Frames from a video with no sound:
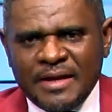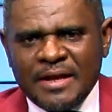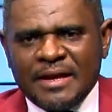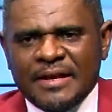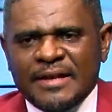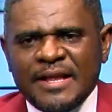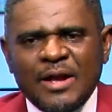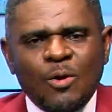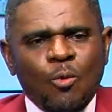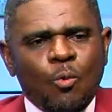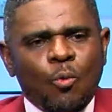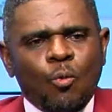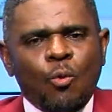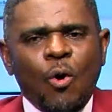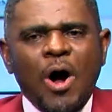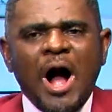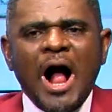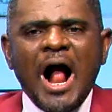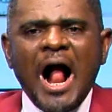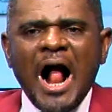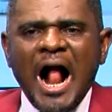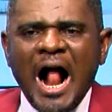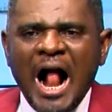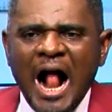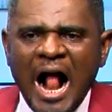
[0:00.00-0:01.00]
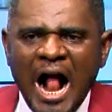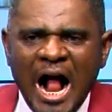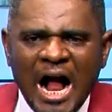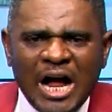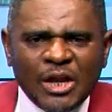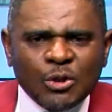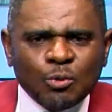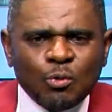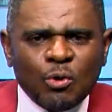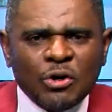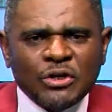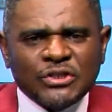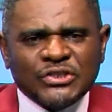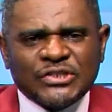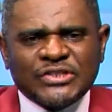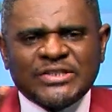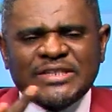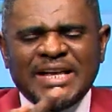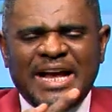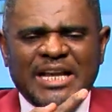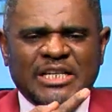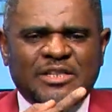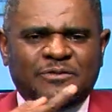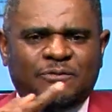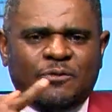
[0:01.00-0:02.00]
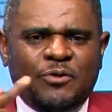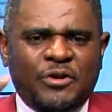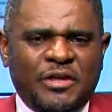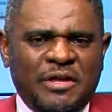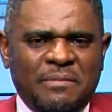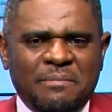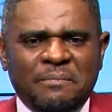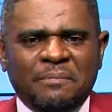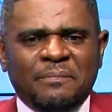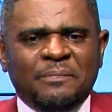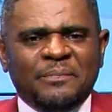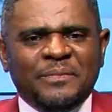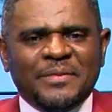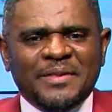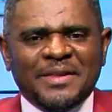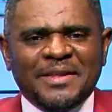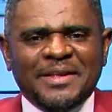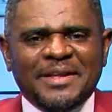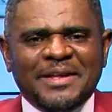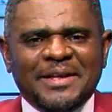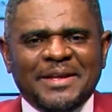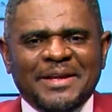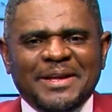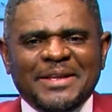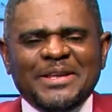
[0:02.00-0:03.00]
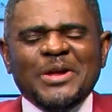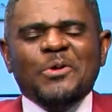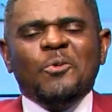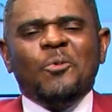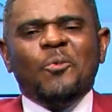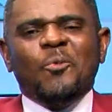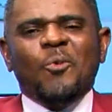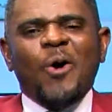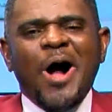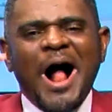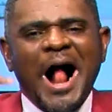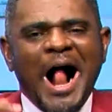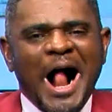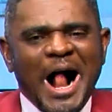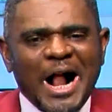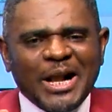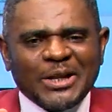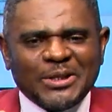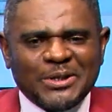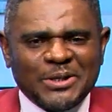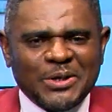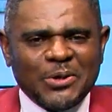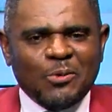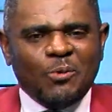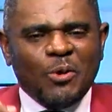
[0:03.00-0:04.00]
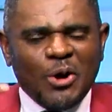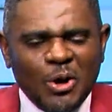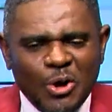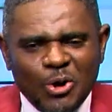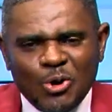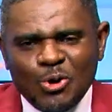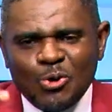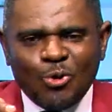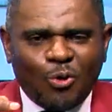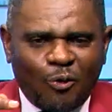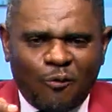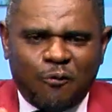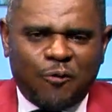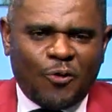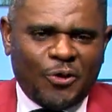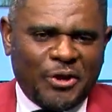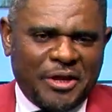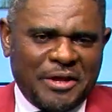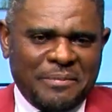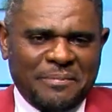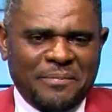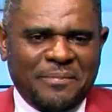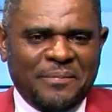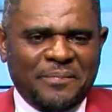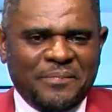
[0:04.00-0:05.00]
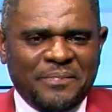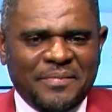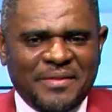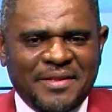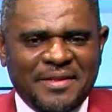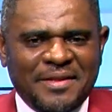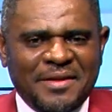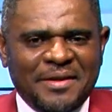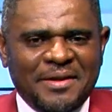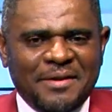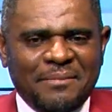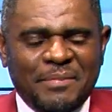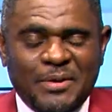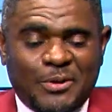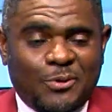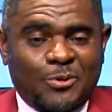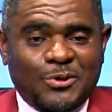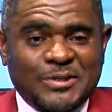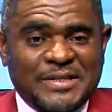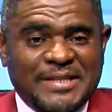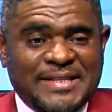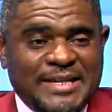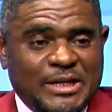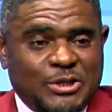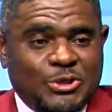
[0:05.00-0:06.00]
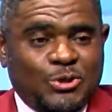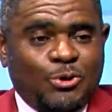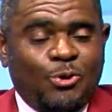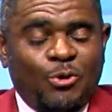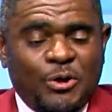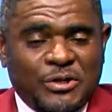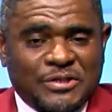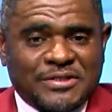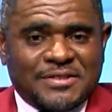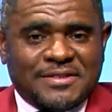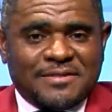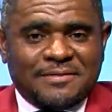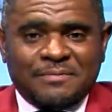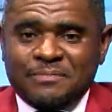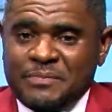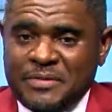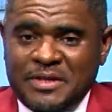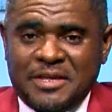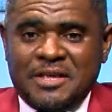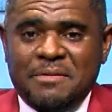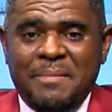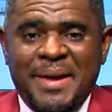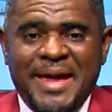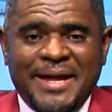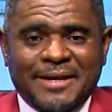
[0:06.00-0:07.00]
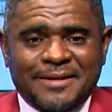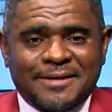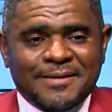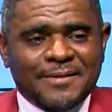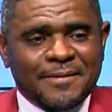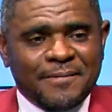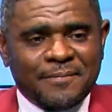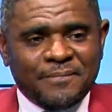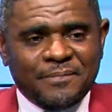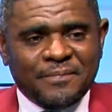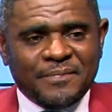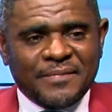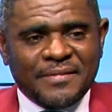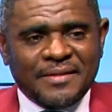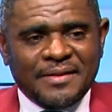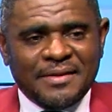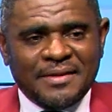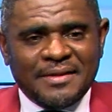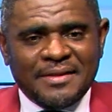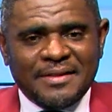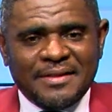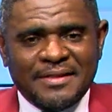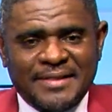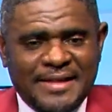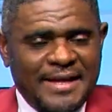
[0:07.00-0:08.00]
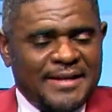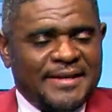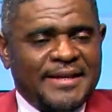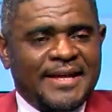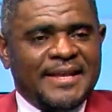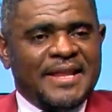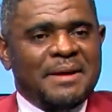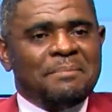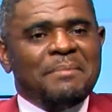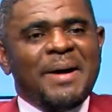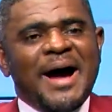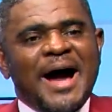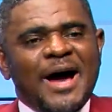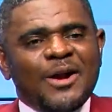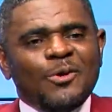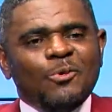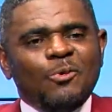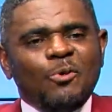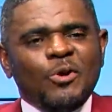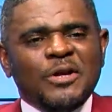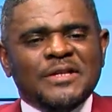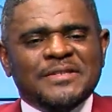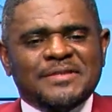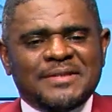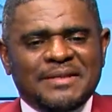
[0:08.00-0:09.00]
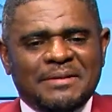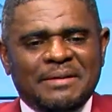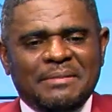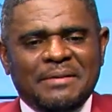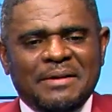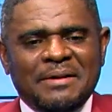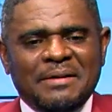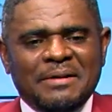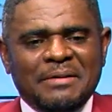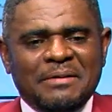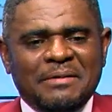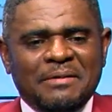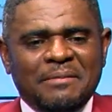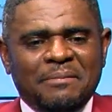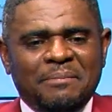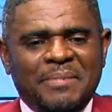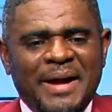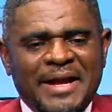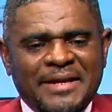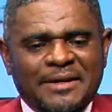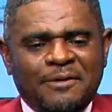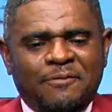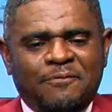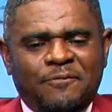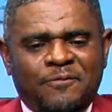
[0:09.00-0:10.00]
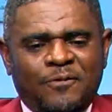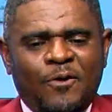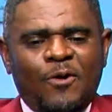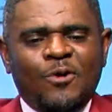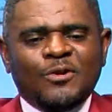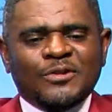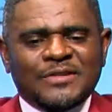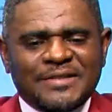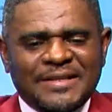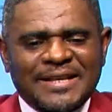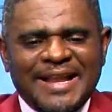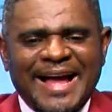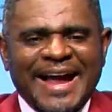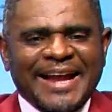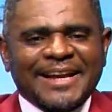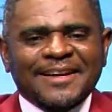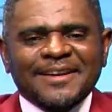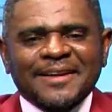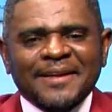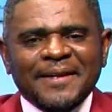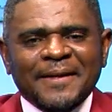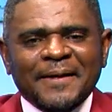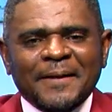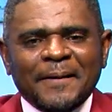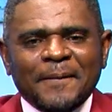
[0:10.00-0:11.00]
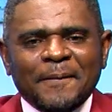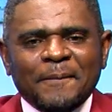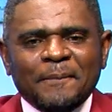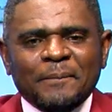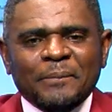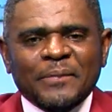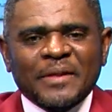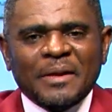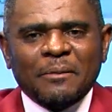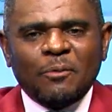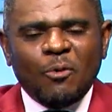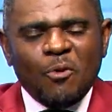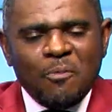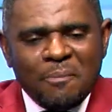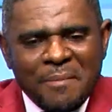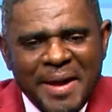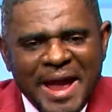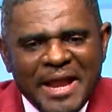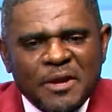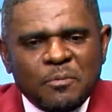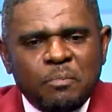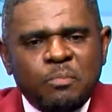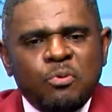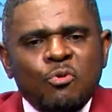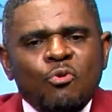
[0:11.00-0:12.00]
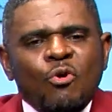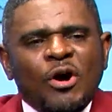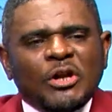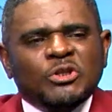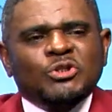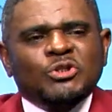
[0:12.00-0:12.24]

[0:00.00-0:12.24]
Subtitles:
the world will search for him. The world will look for him, because it's a choice he made. And then the other man who is by the front line, who made poor